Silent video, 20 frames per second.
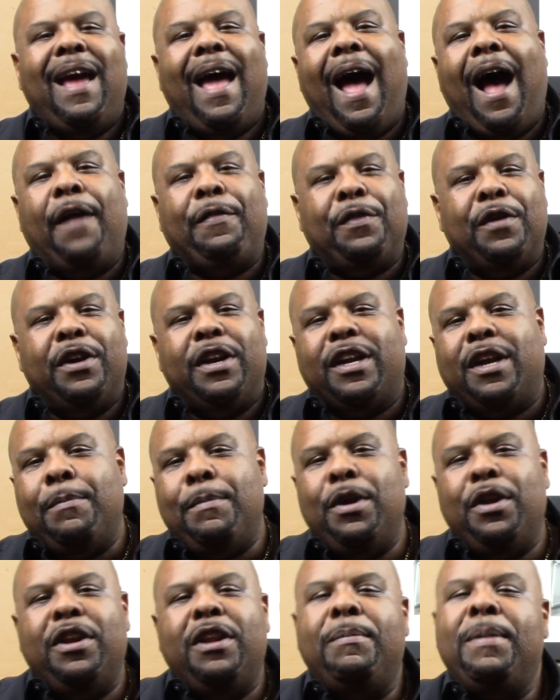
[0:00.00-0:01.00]
out there in the
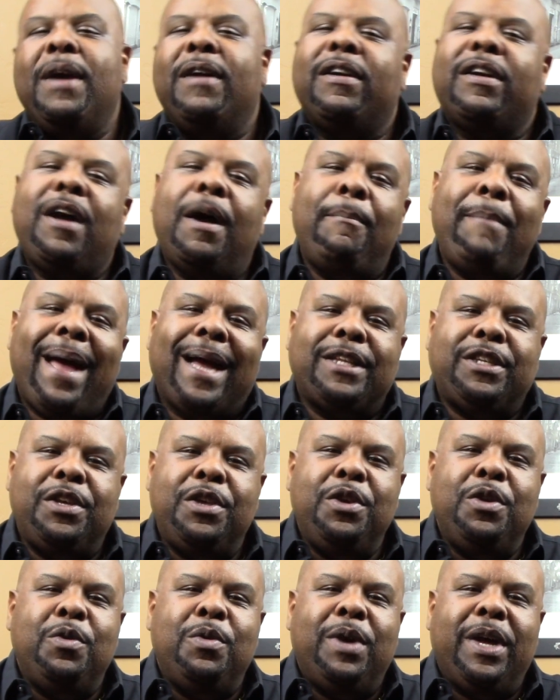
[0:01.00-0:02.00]
community to be able to come back to
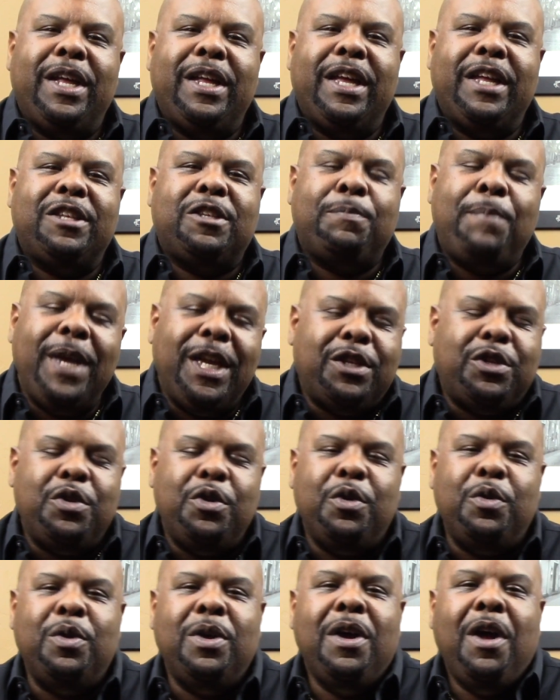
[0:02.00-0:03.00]
you and speak to
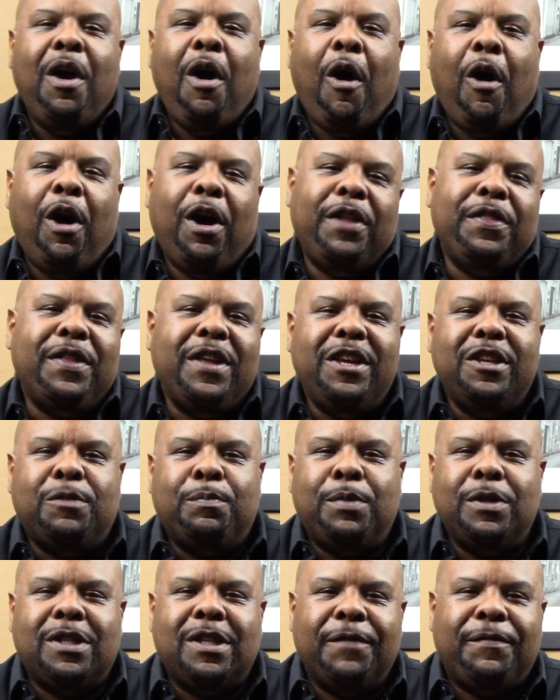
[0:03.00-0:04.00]
you on these
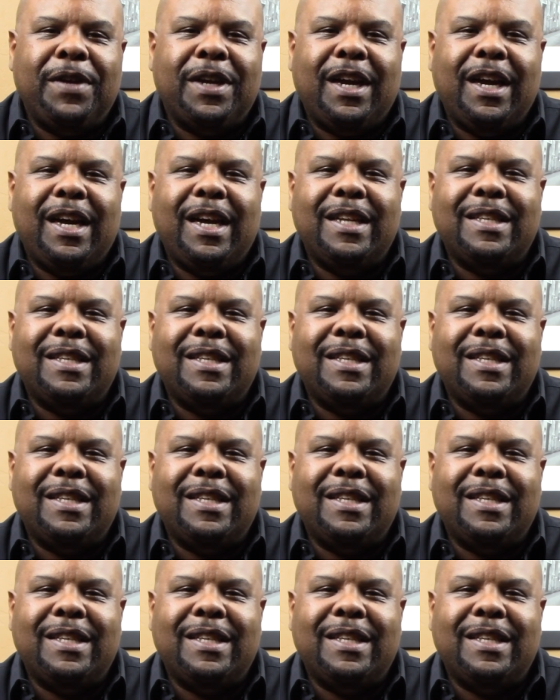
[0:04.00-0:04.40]
specific